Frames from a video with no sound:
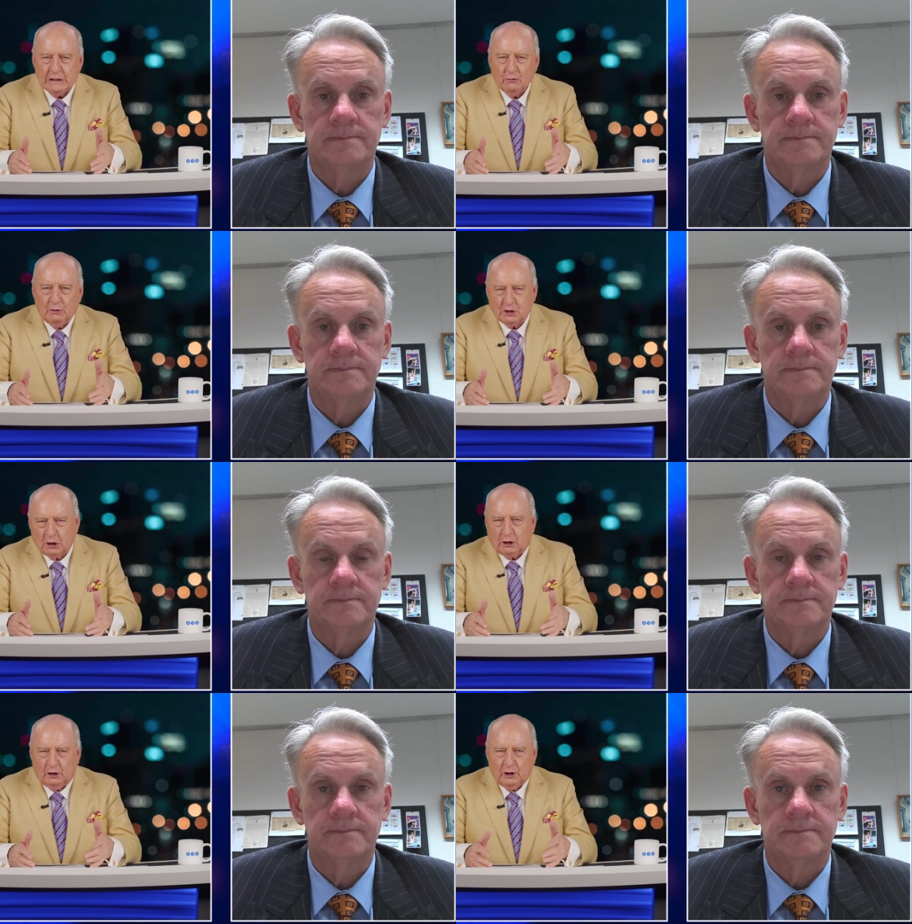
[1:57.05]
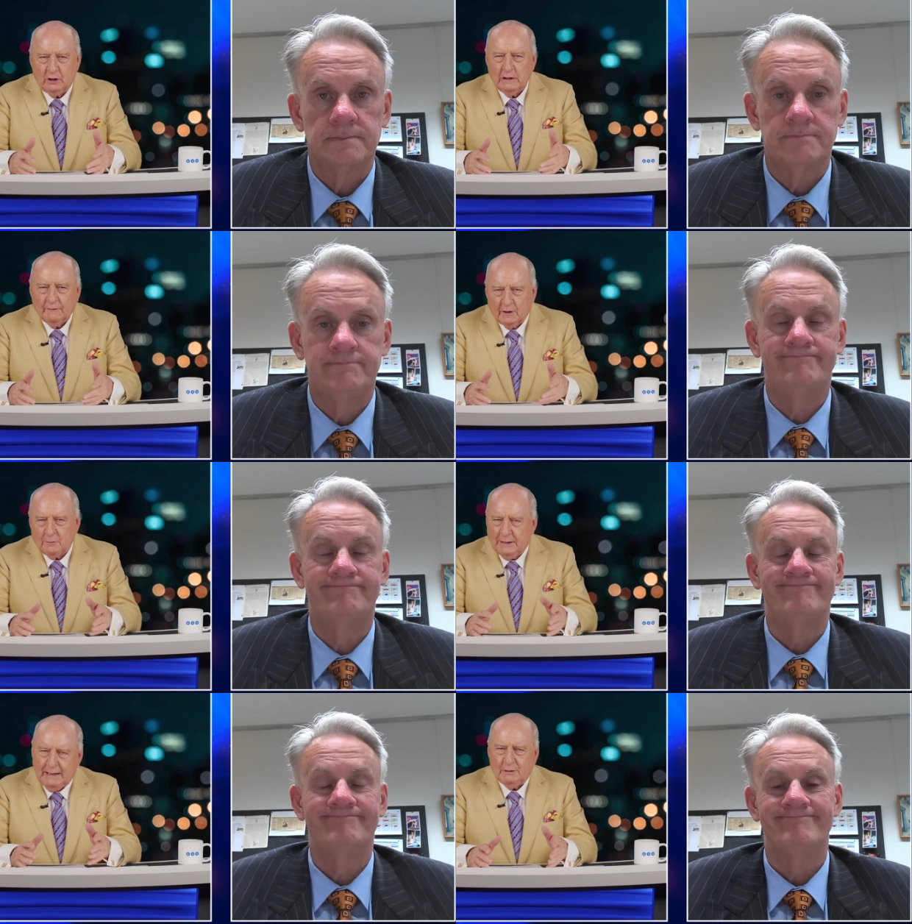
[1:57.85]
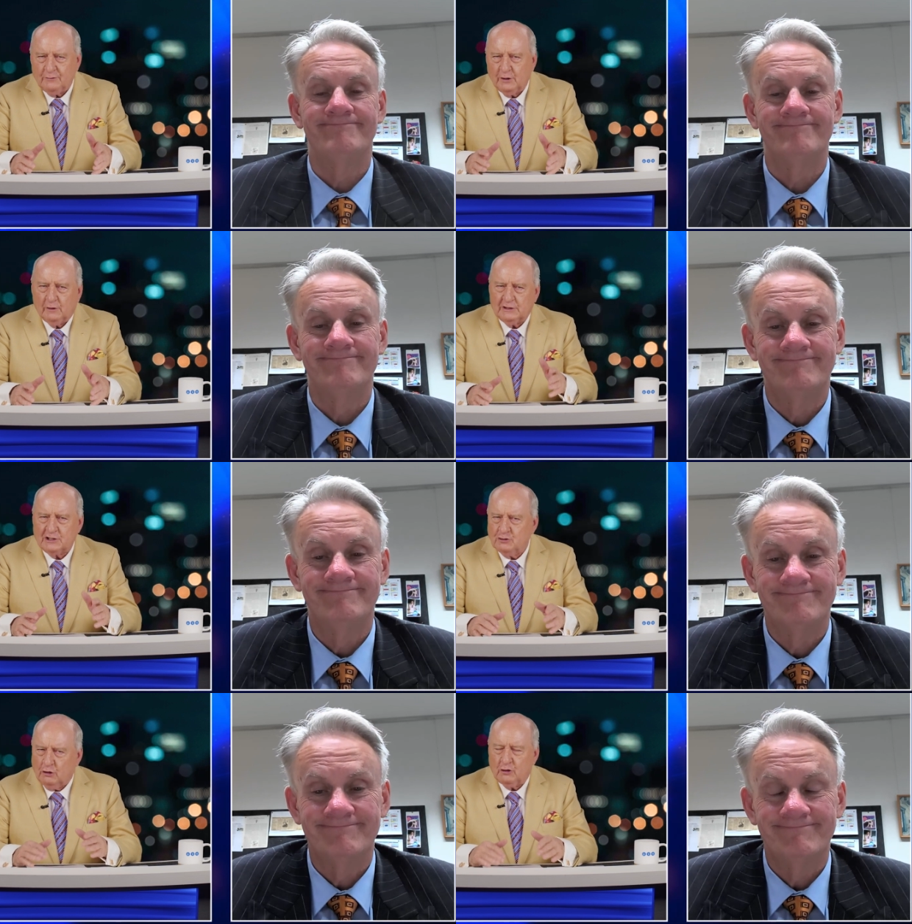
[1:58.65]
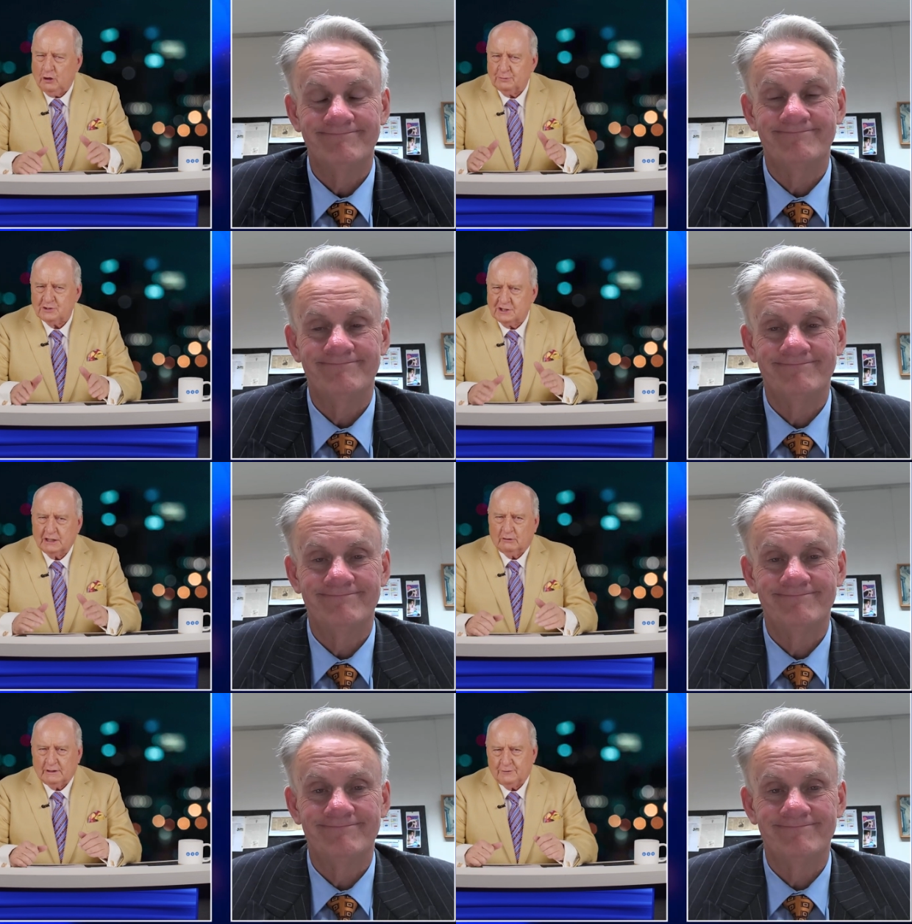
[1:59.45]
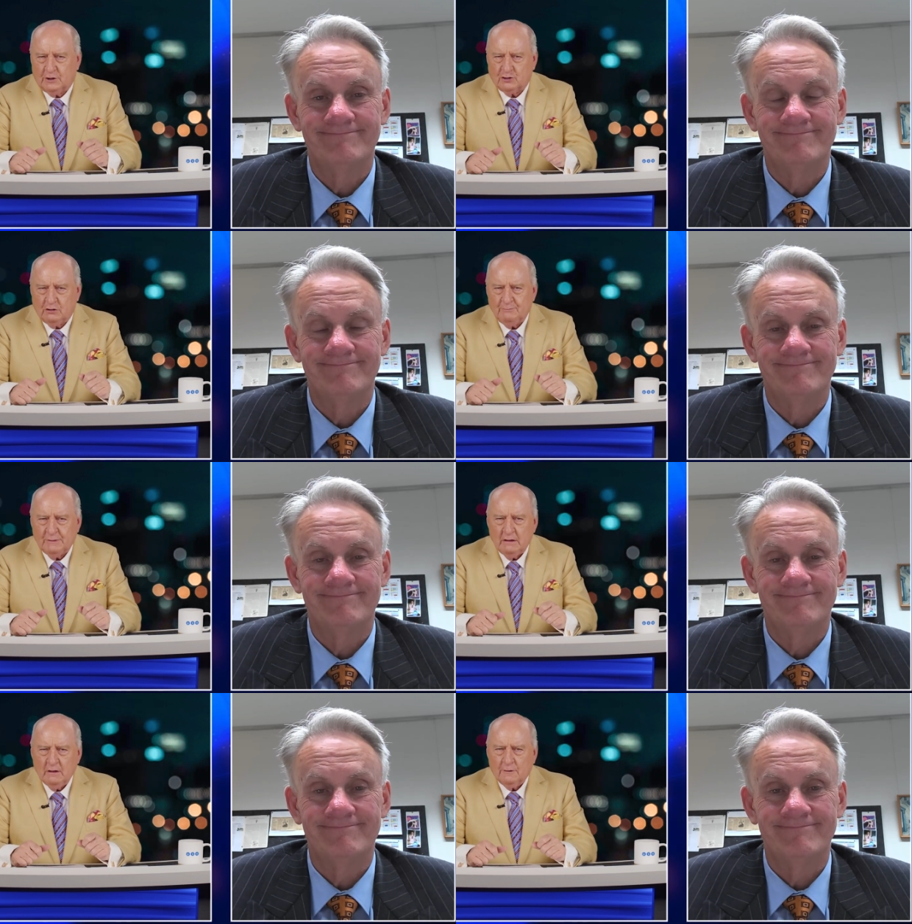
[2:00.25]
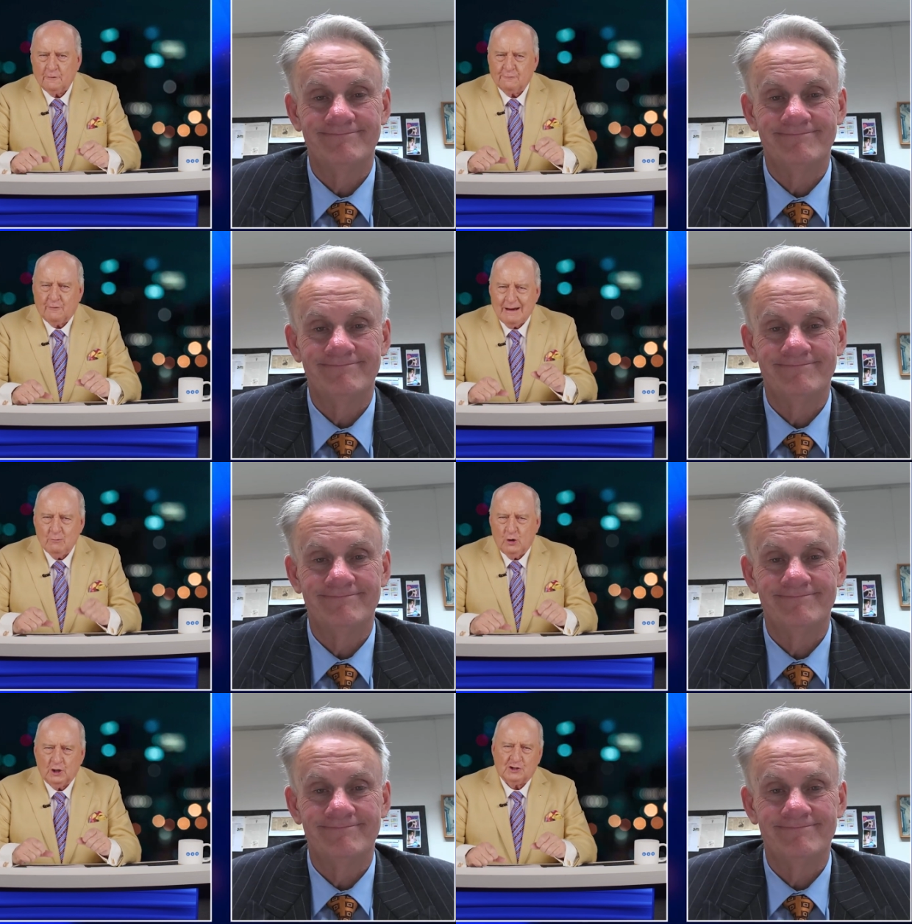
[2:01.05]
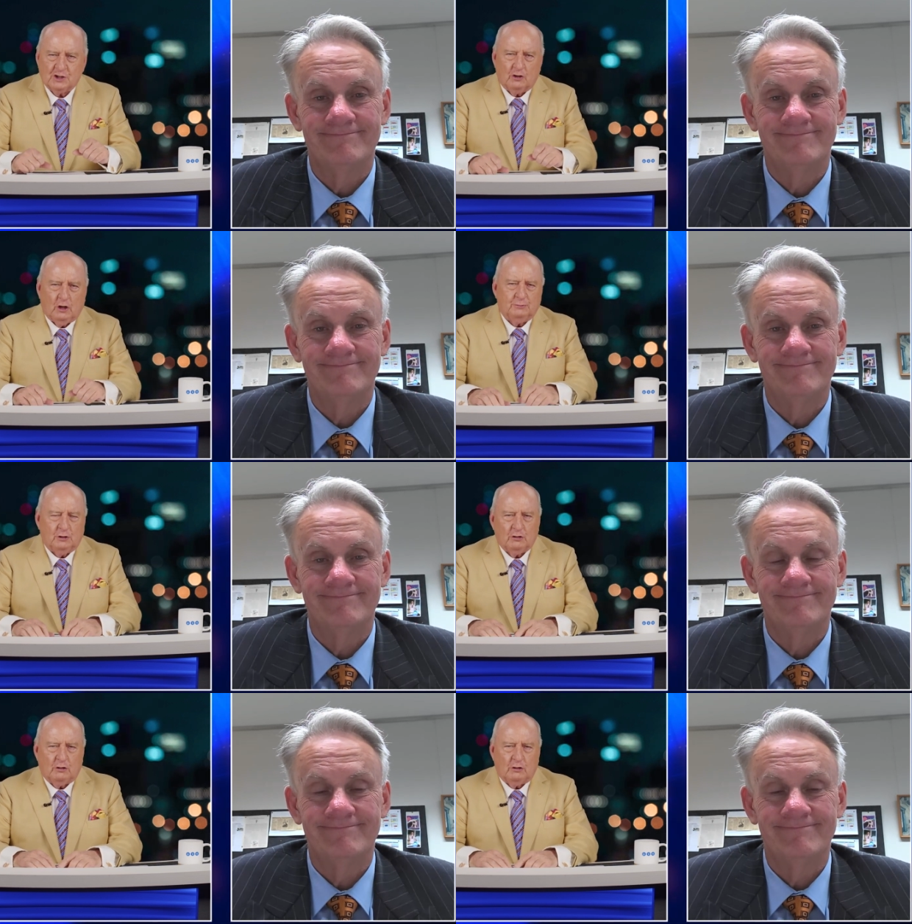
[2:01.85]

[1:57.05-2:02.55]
Speaker 1: which included the Department of Health does not adopt a single definition. The frameworks adopted to